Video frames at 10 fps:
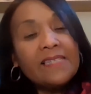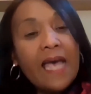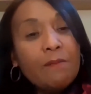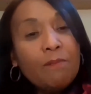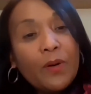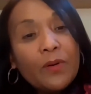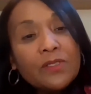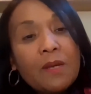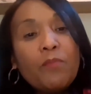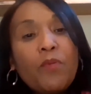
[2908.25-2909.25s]
signpost
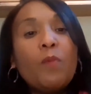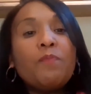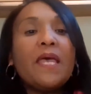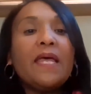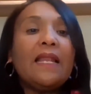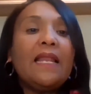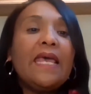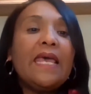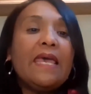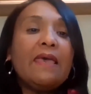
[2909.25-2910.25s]

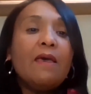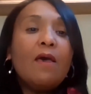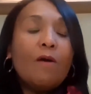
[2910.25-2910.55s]
appropriately,